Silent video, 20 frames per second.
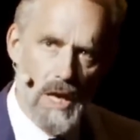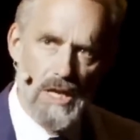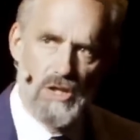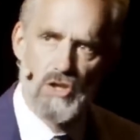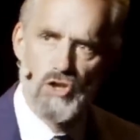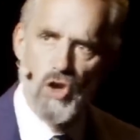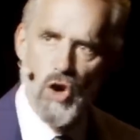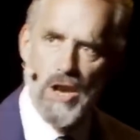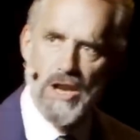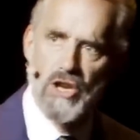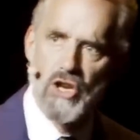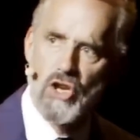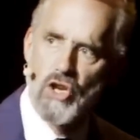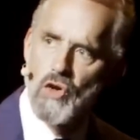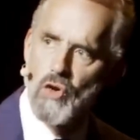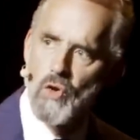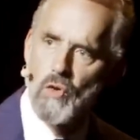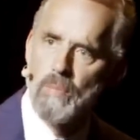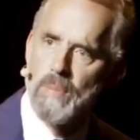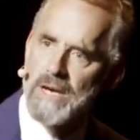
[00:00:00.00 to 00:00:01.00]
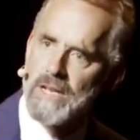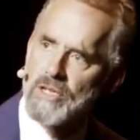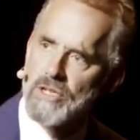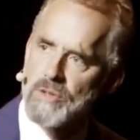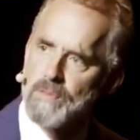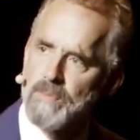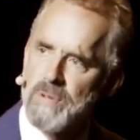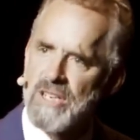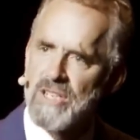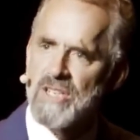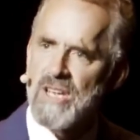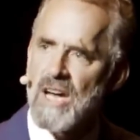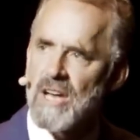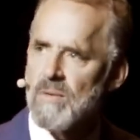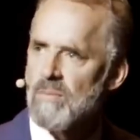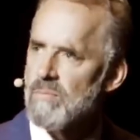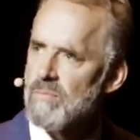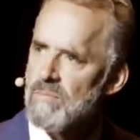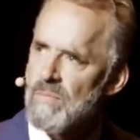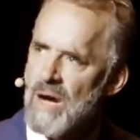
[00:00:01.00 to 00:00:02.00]
it's not new, but it's been
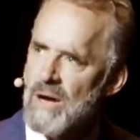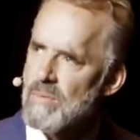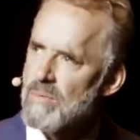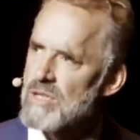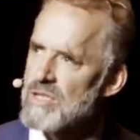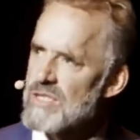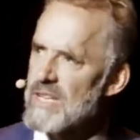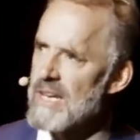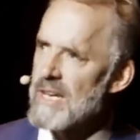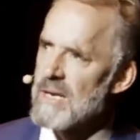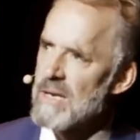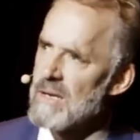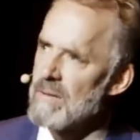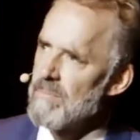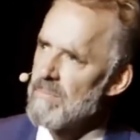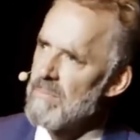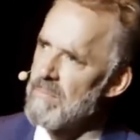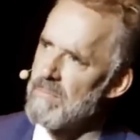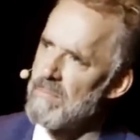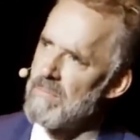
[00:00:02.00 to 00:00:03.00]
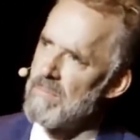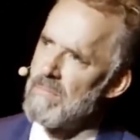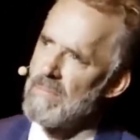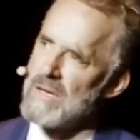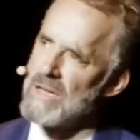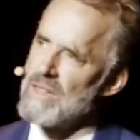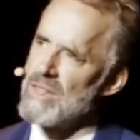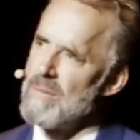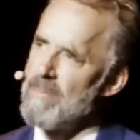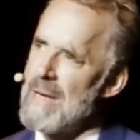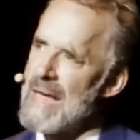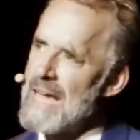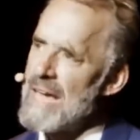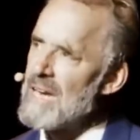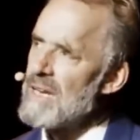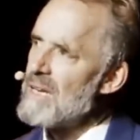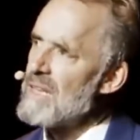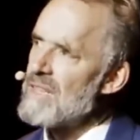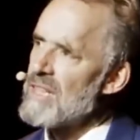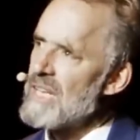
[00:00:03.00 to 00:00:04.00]
done, I would say, in the
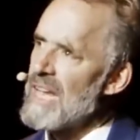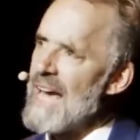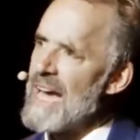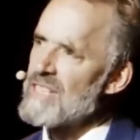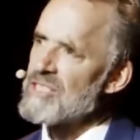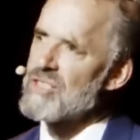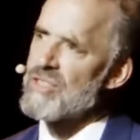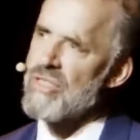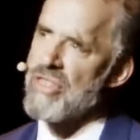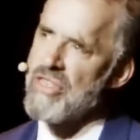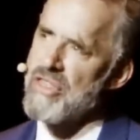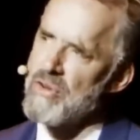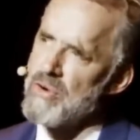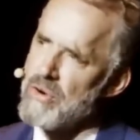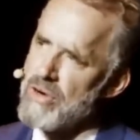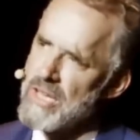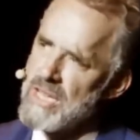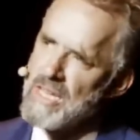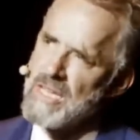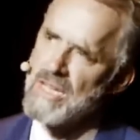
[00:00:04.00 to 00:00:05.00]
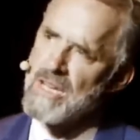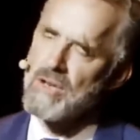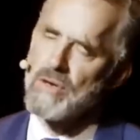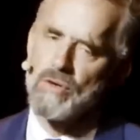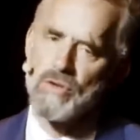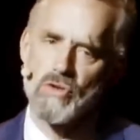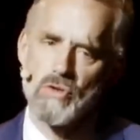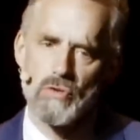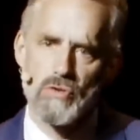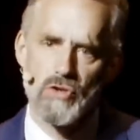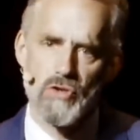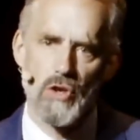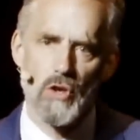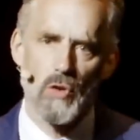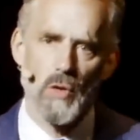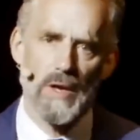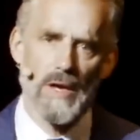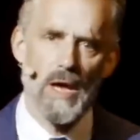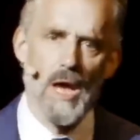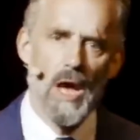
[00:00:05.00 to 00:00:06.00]
main in the last 30 years or
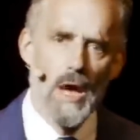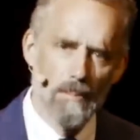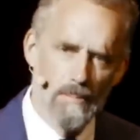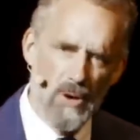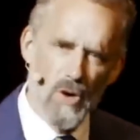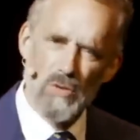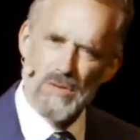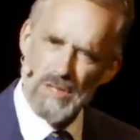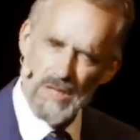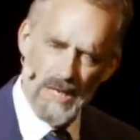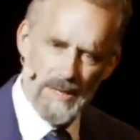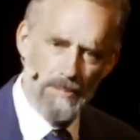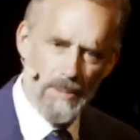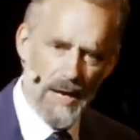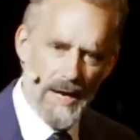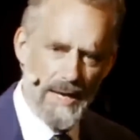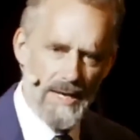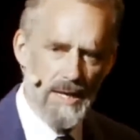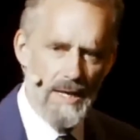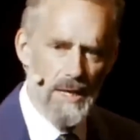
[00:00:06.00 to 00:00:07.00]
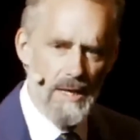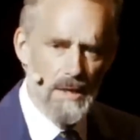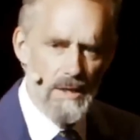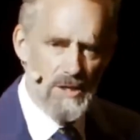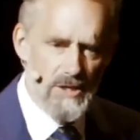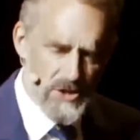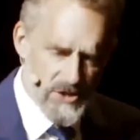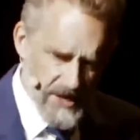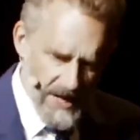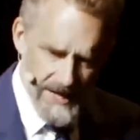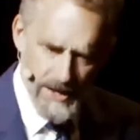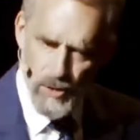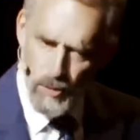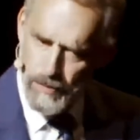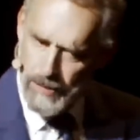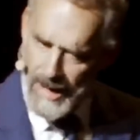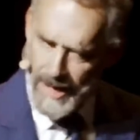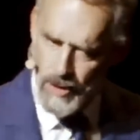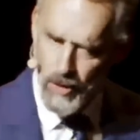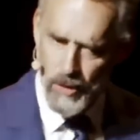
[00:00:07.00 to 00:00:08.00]
so, and mostly by
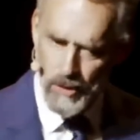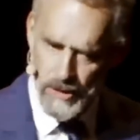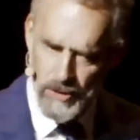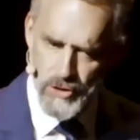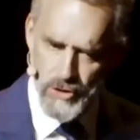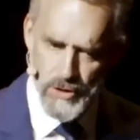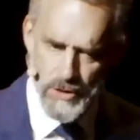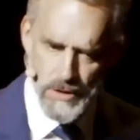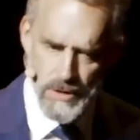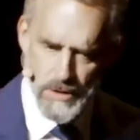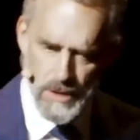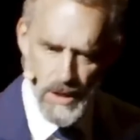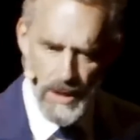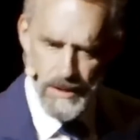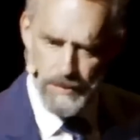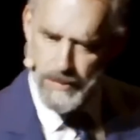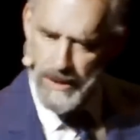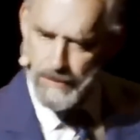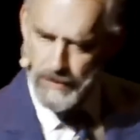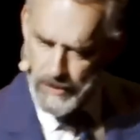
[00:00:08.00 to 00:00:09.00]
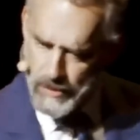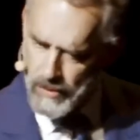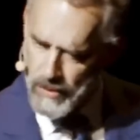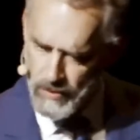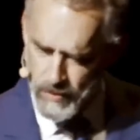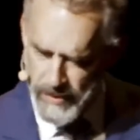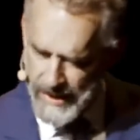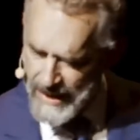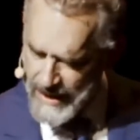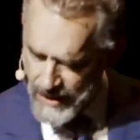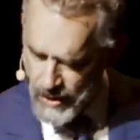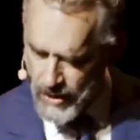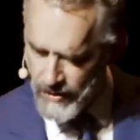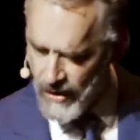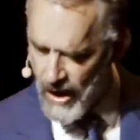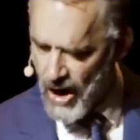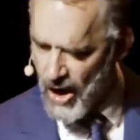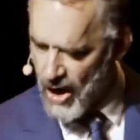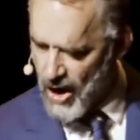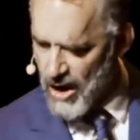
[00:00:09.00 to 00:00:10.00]
psychobiologists, like people who are really on
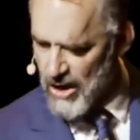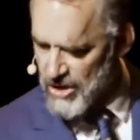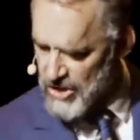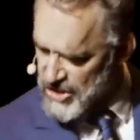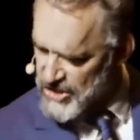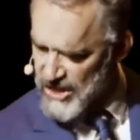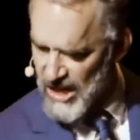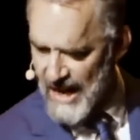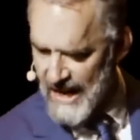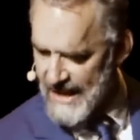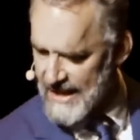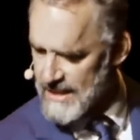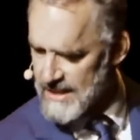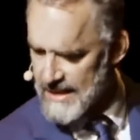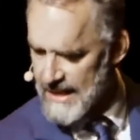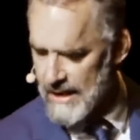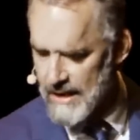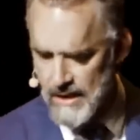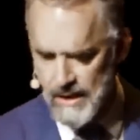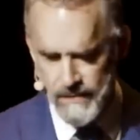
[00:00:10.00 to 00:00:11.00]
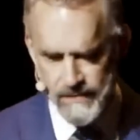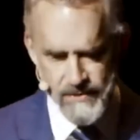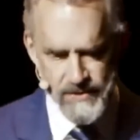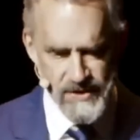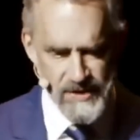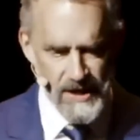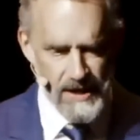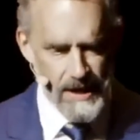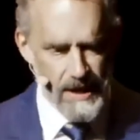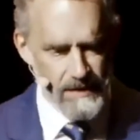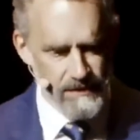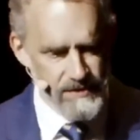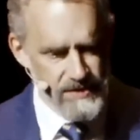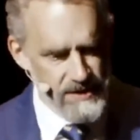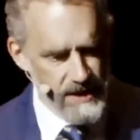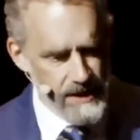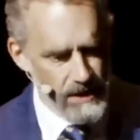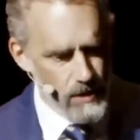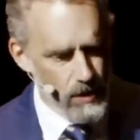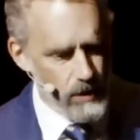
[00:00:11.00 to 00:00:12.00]
the hard science end of
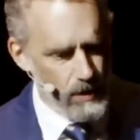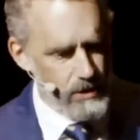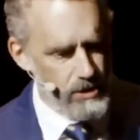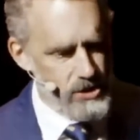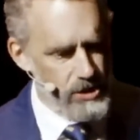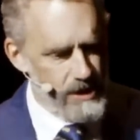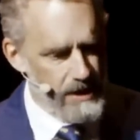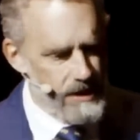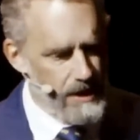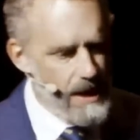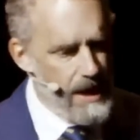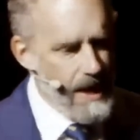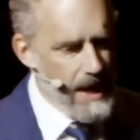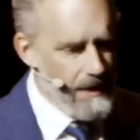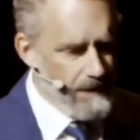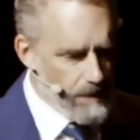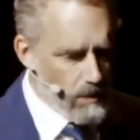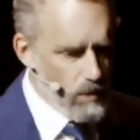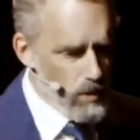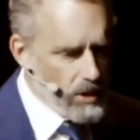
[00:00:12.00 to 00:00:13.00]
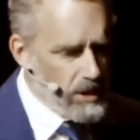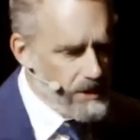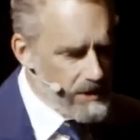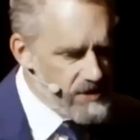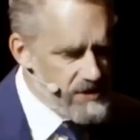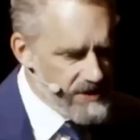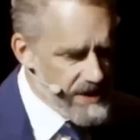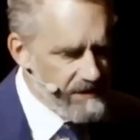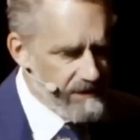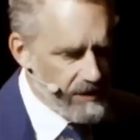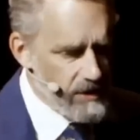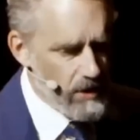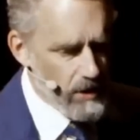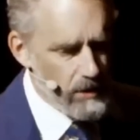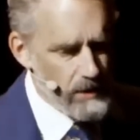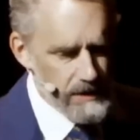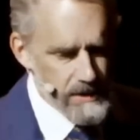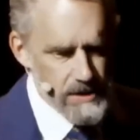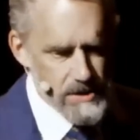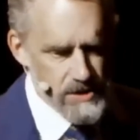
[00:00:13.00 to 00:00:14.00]
psychology. And their work is
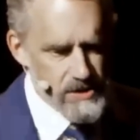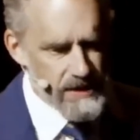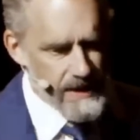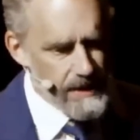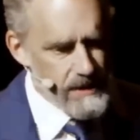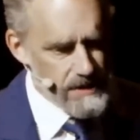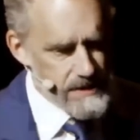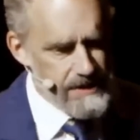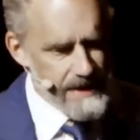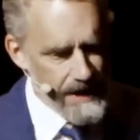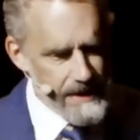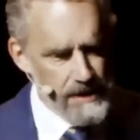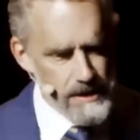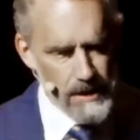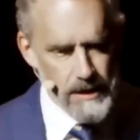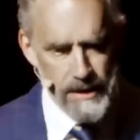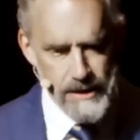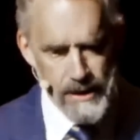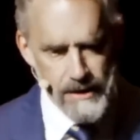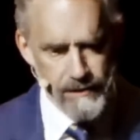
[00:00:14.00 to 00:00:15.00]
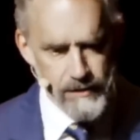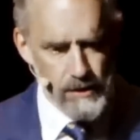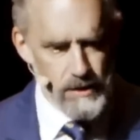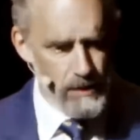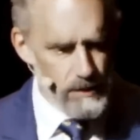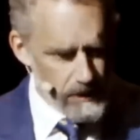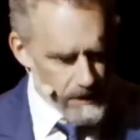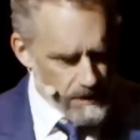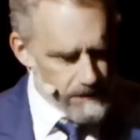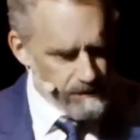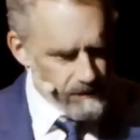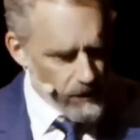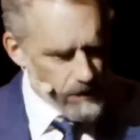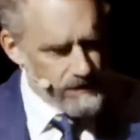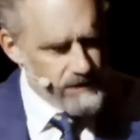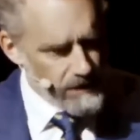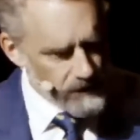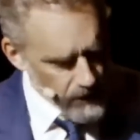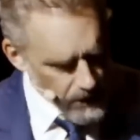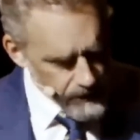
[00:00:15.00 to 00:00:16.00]
difficult. It's technically difficult. It
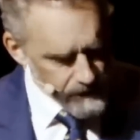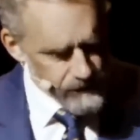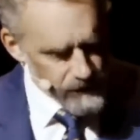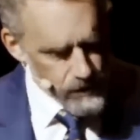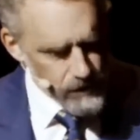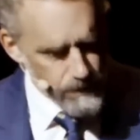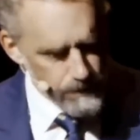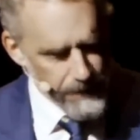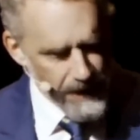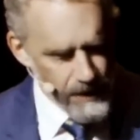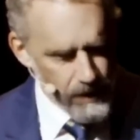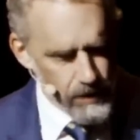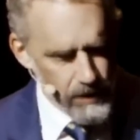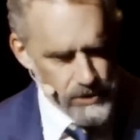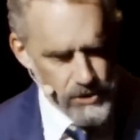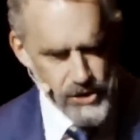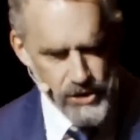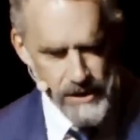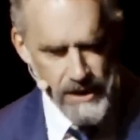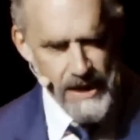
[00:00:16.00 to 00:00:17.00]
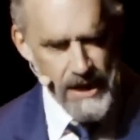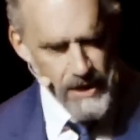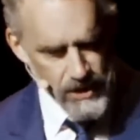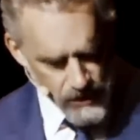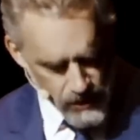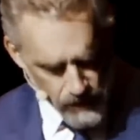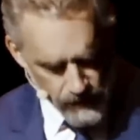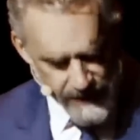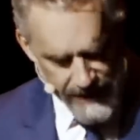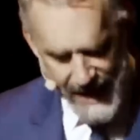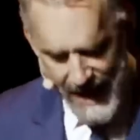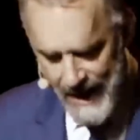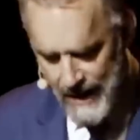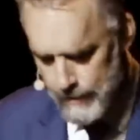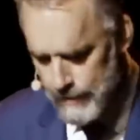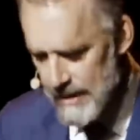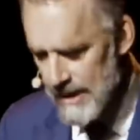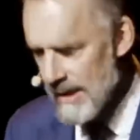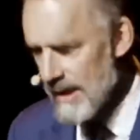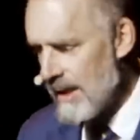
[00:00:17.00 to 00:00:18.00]
involves a lot of neurobiology,
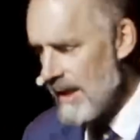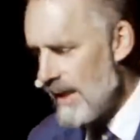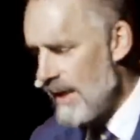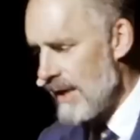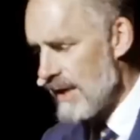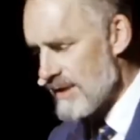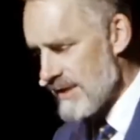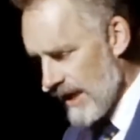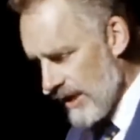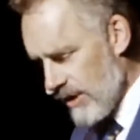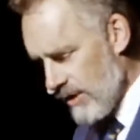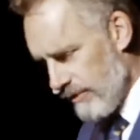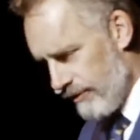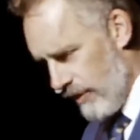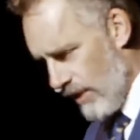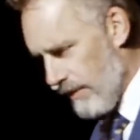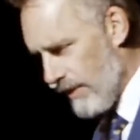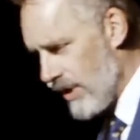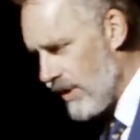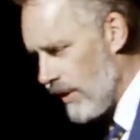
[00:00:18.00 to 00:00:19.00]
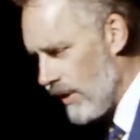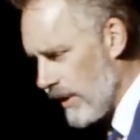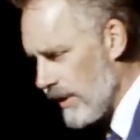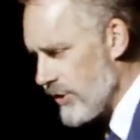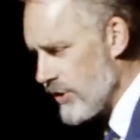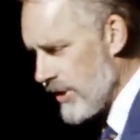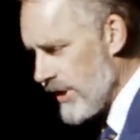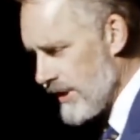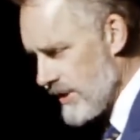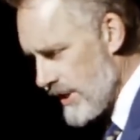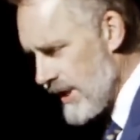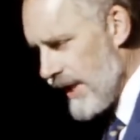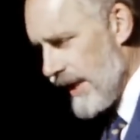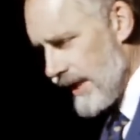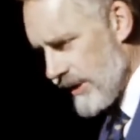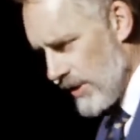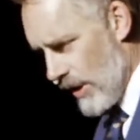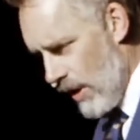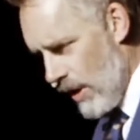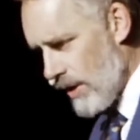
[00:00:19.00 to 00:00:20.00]
neuroanatomy, psychopharmacology.
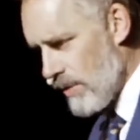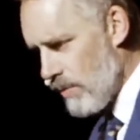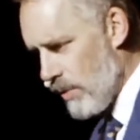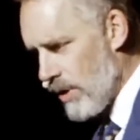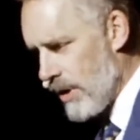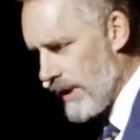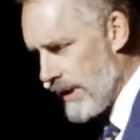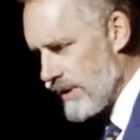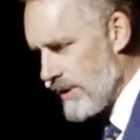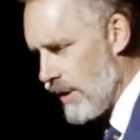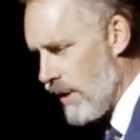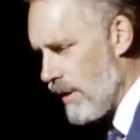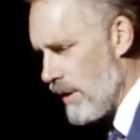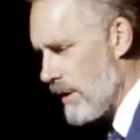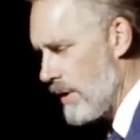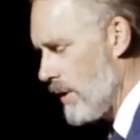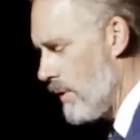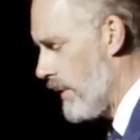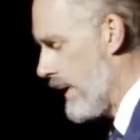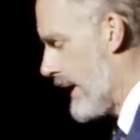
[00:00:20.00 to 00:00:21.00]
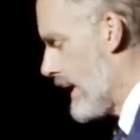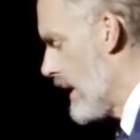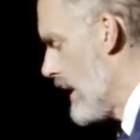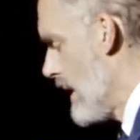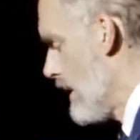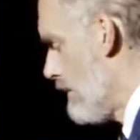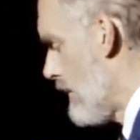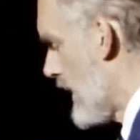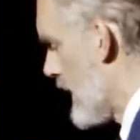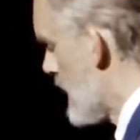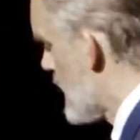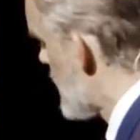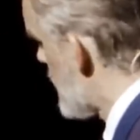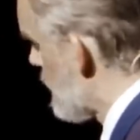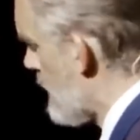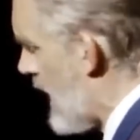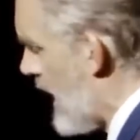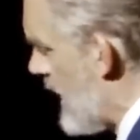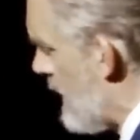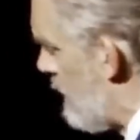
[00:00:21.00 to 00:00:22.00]
It's hard work, it's hard going, but it's
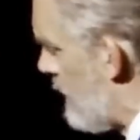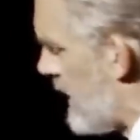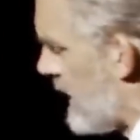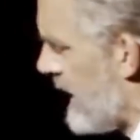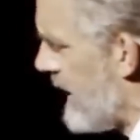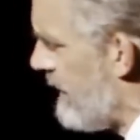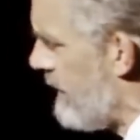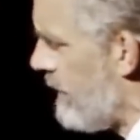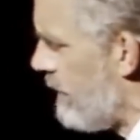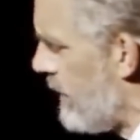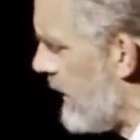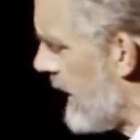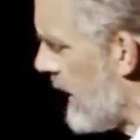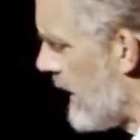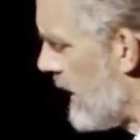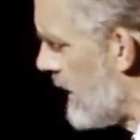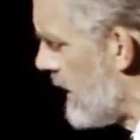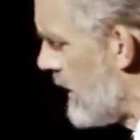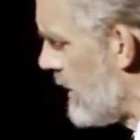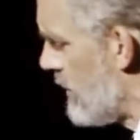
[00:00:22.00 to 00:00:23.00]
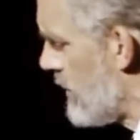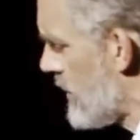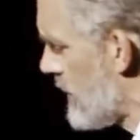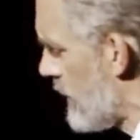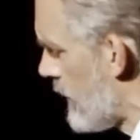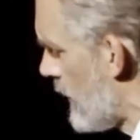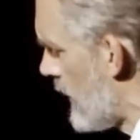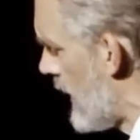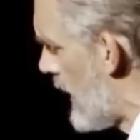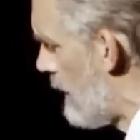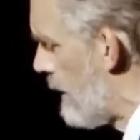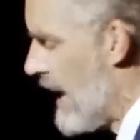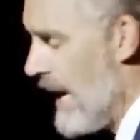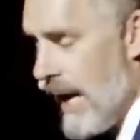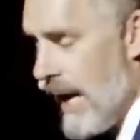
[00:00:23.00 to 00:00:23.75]
unbelievably useful.